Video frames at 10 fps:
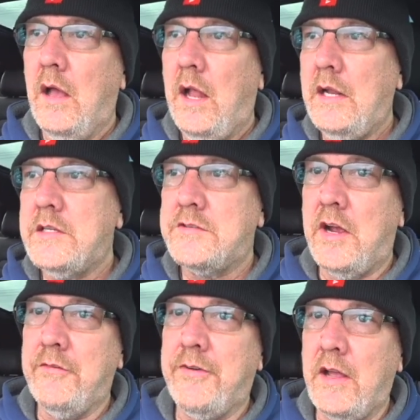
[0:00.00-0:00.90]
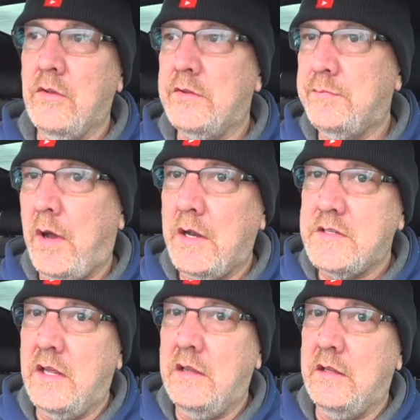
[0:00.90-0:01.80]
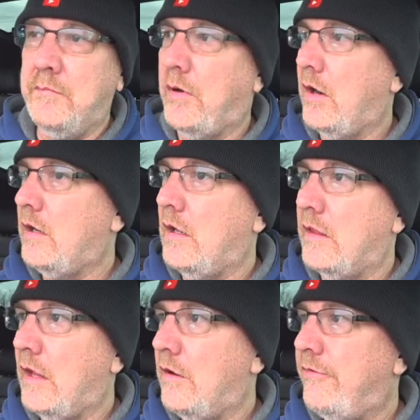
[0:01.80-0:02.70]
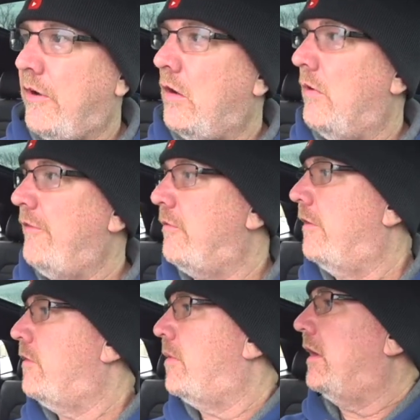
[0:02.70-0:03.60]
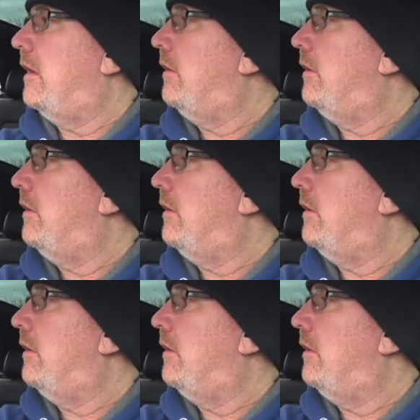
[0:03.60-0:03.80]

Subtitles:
I like to try and find those spots in the parking lot that are far away from everybody